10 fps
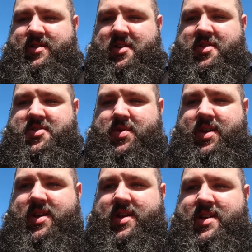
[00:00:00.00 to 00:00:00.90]
only
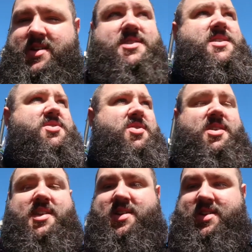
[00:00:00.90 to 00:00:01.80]
28 candies that's
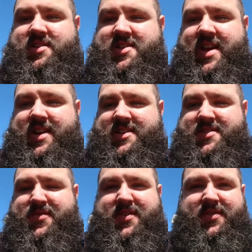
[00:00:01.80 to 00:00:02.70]
all I needed to get it
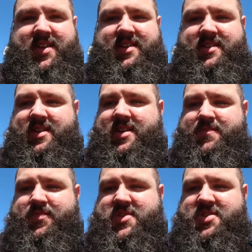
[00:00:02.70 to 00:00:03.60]
to 15
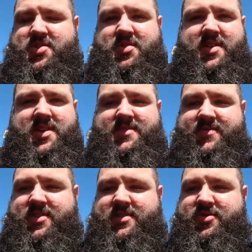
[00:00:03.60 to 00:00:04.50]
um, to
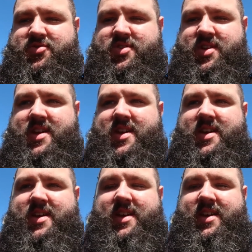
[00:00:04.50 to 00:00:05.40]
2500
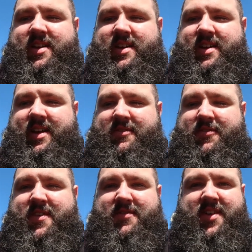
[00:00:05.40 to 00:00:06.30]
and
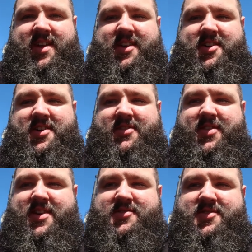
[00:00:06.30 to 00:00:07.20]

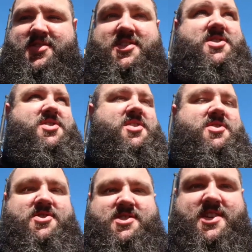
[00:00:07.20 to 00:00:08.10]
15,500
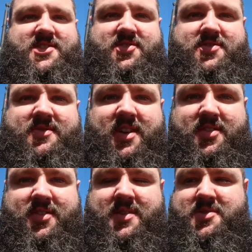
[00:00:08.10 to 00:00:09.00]
Stardust, that's all. I
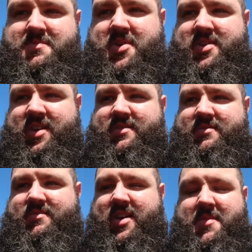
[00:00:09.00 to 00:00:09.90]
thought that was a bargain.
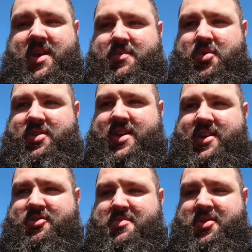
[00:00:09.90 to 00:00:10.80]
I mean, one
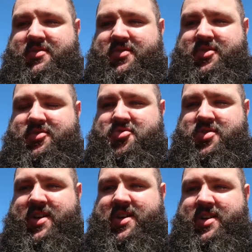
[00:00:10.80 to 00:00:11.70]
day it could be good for
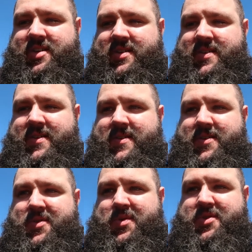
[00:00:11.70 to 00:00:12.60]
Ultra League.
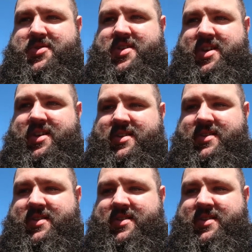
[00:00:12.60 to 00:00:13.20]
We'll see.